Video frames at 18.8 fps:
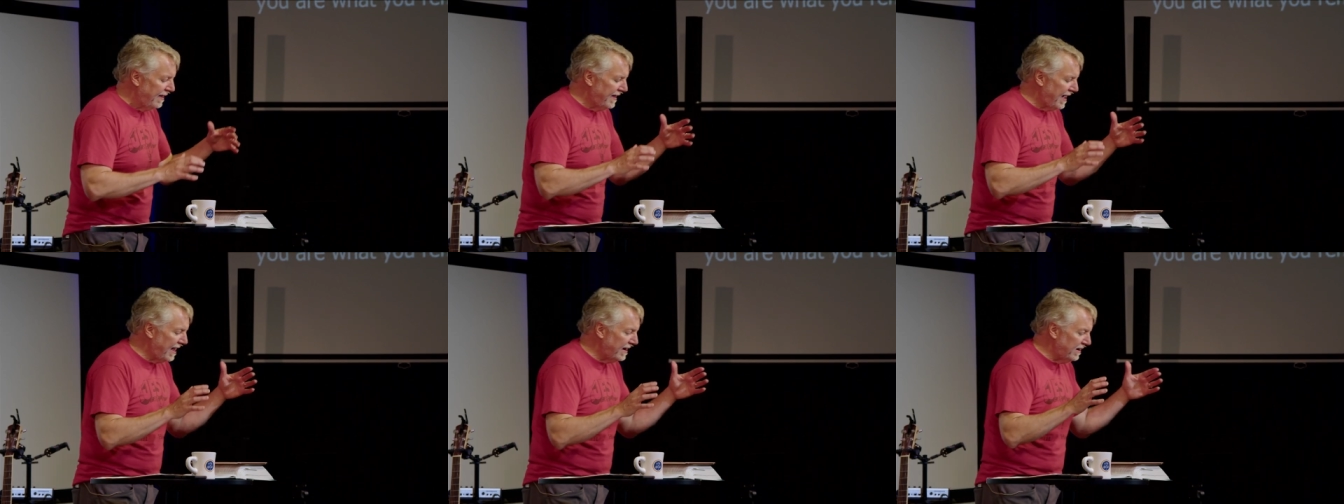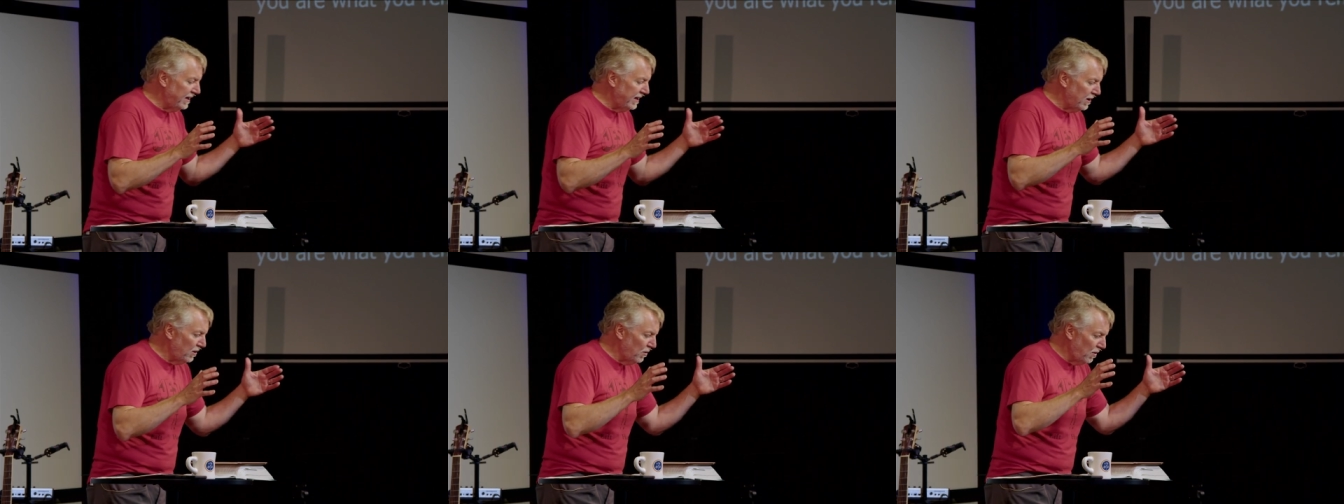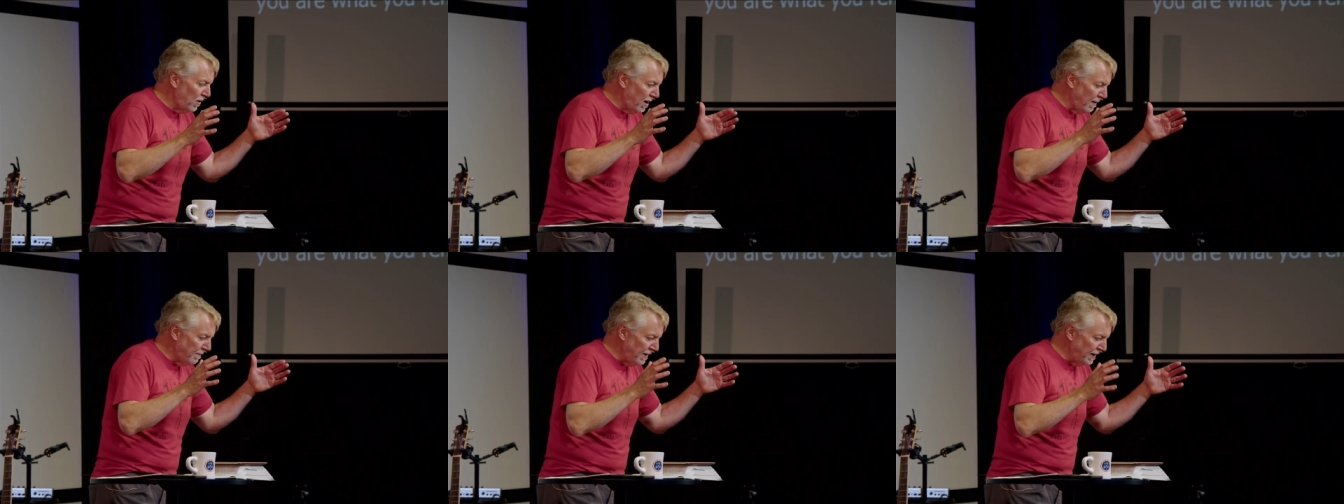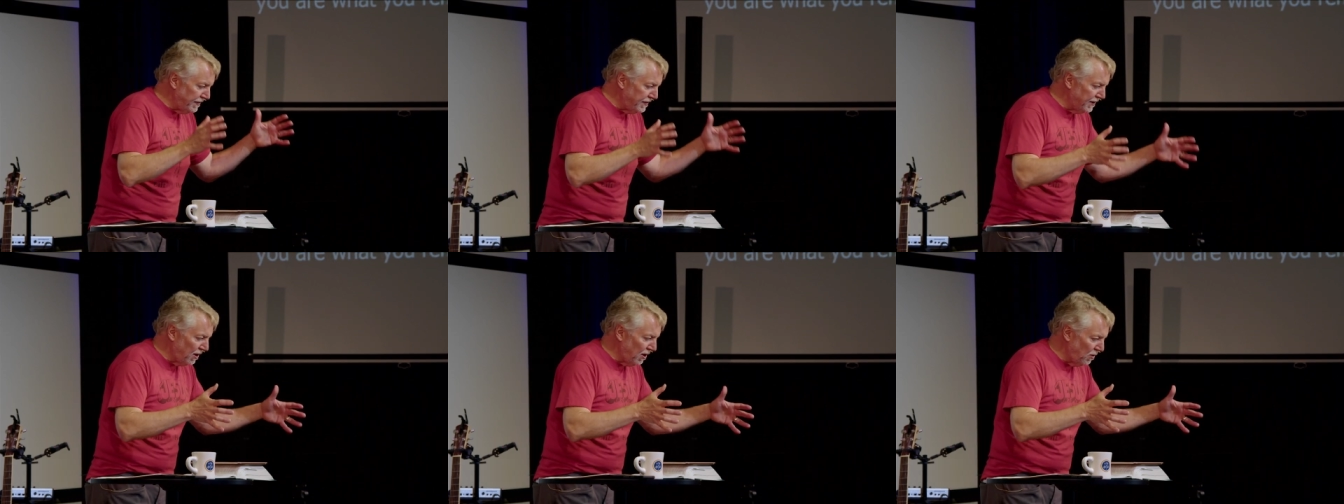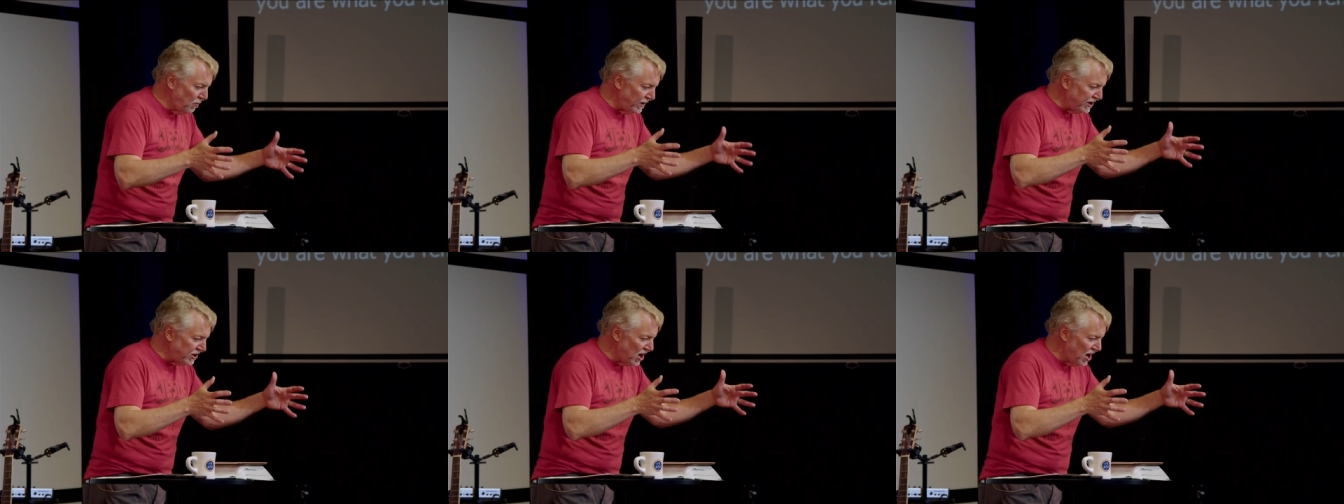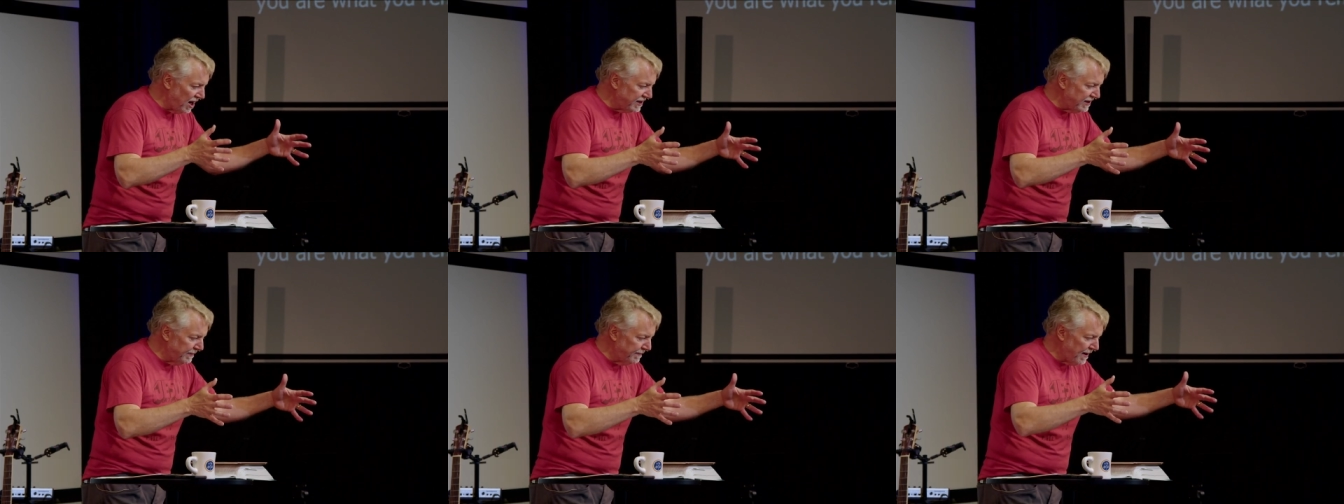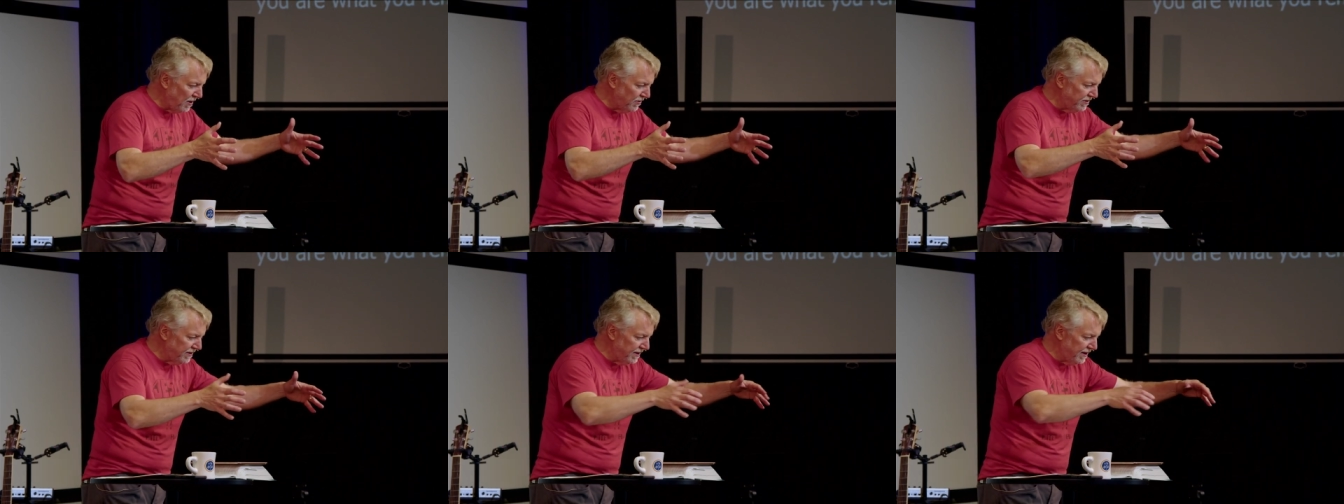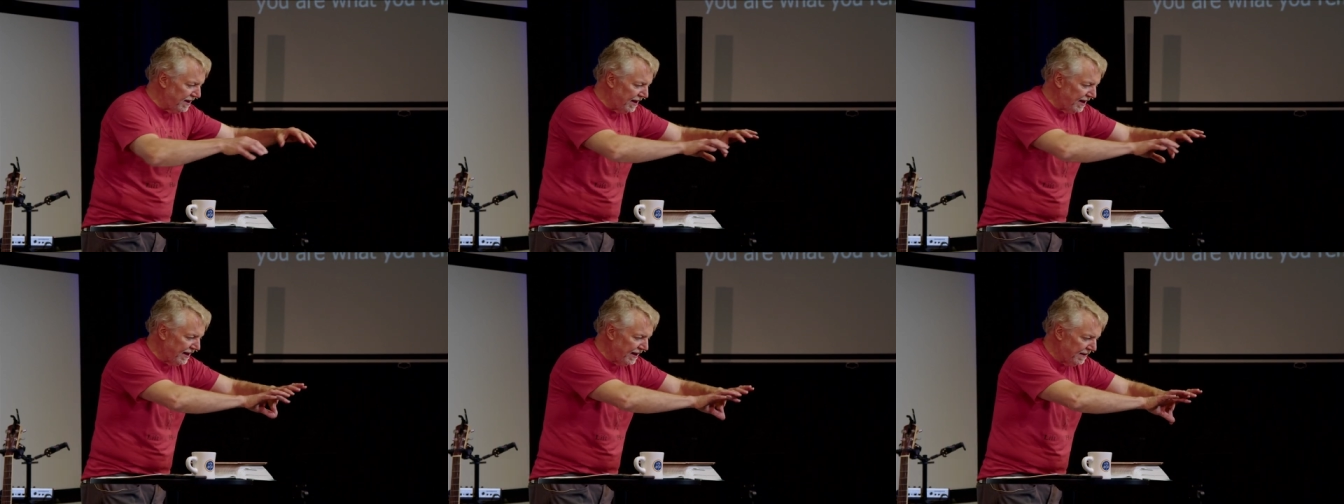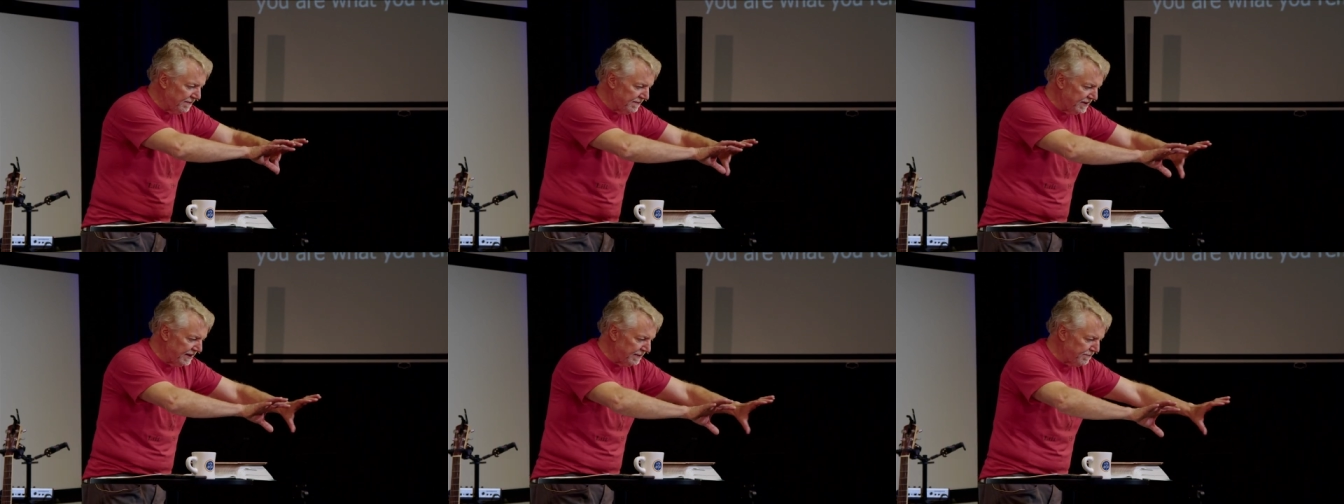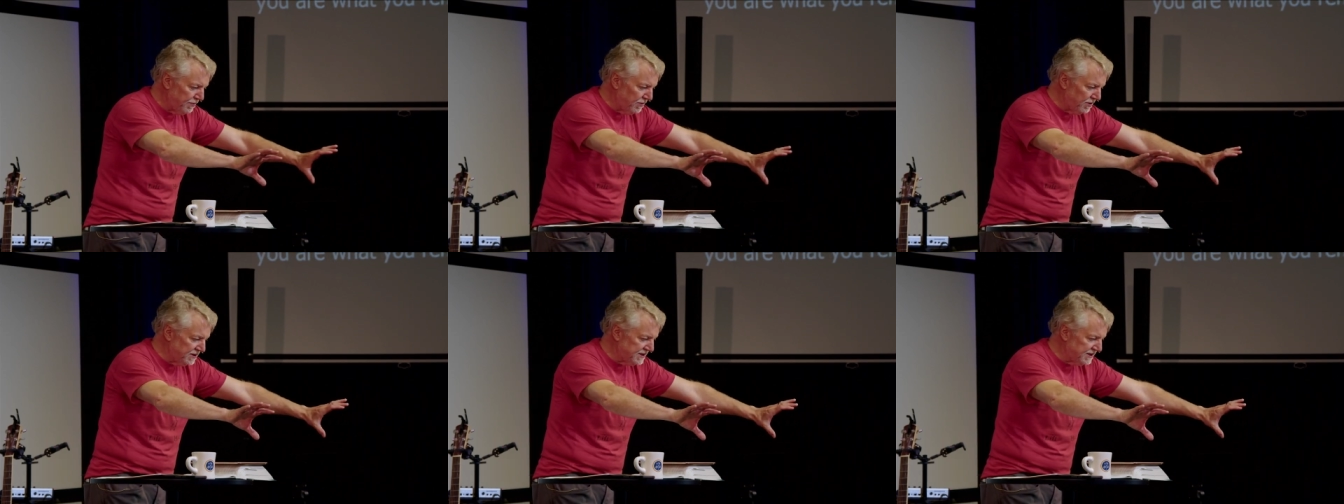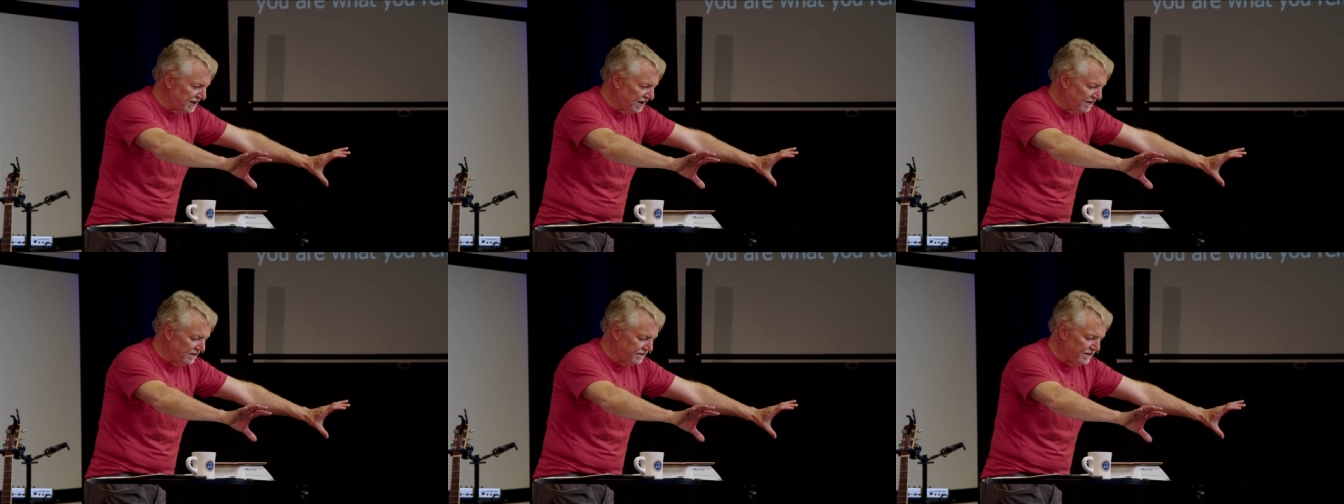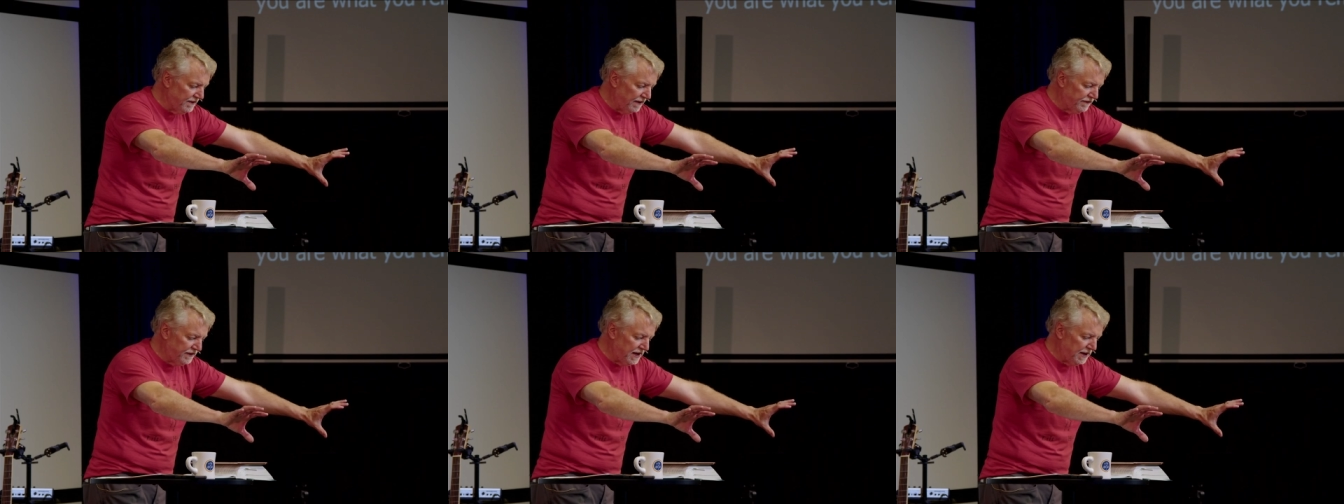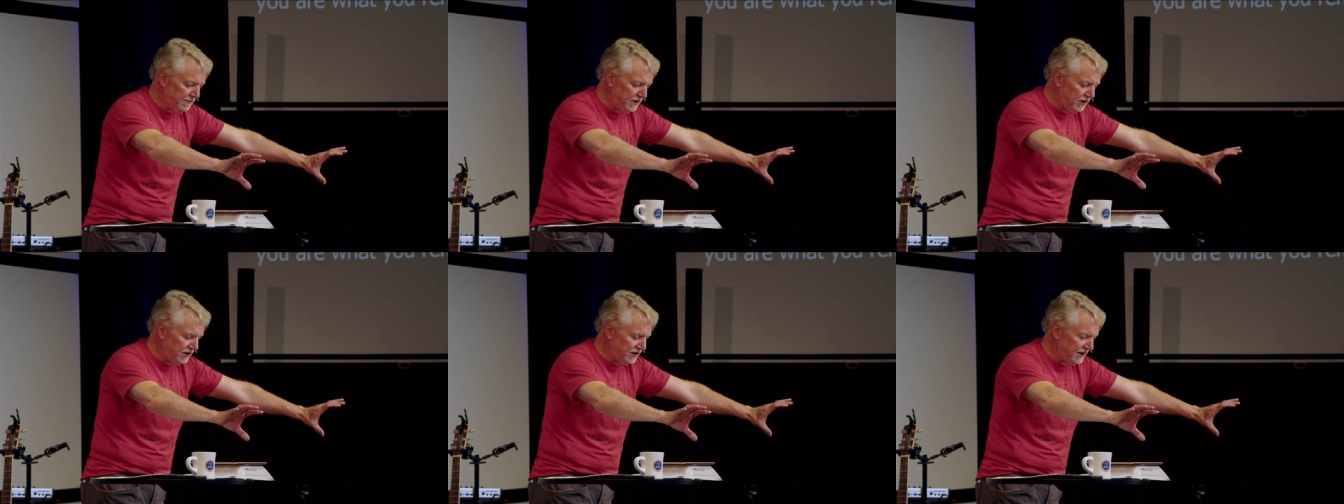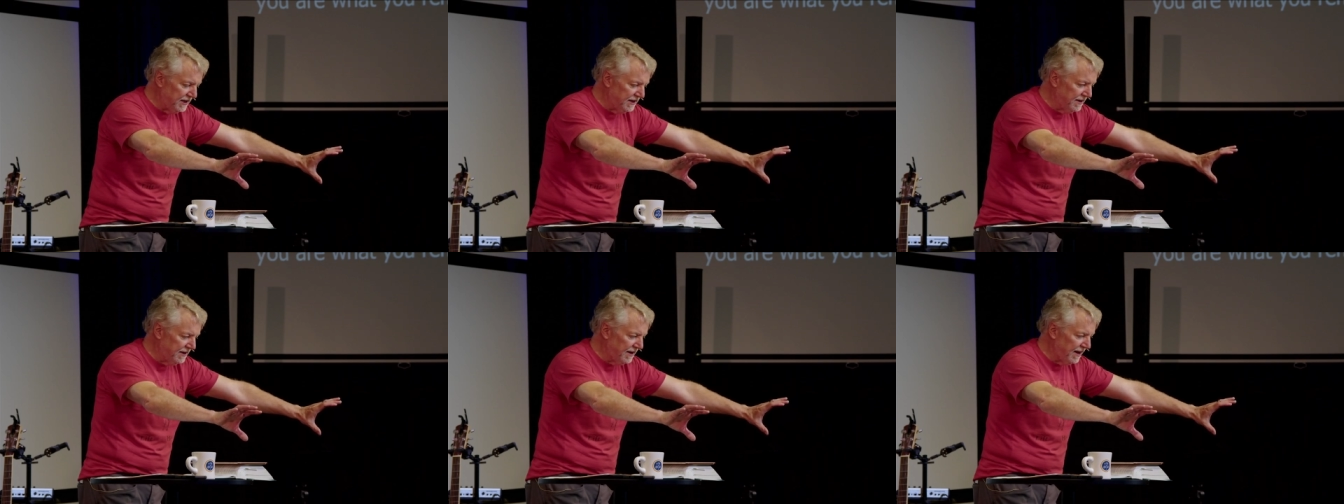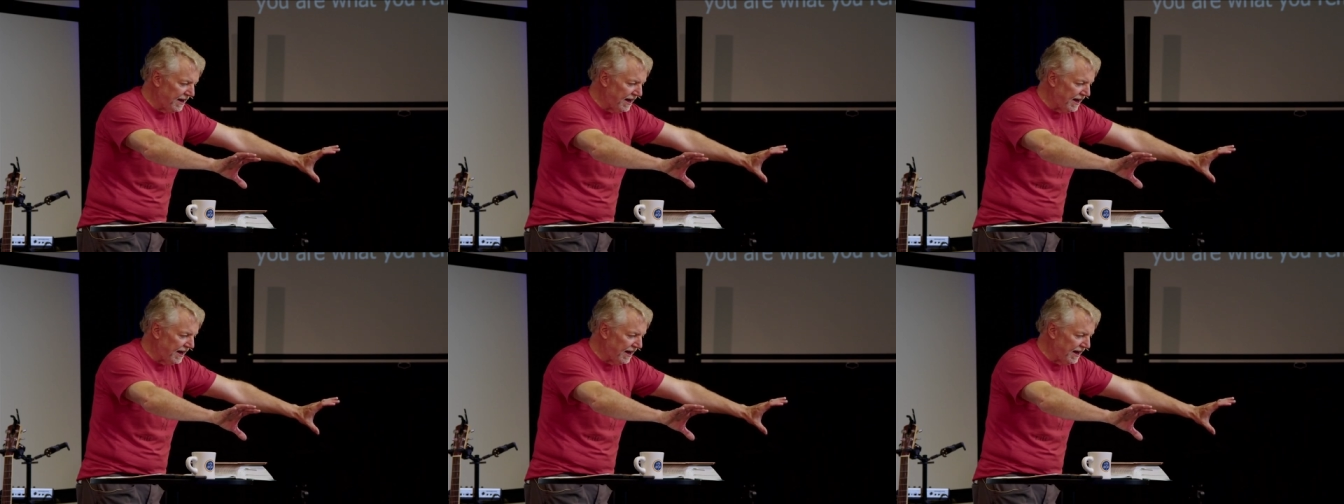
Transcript: that, you know, a month ago we talked about uh, the importance of, of communion,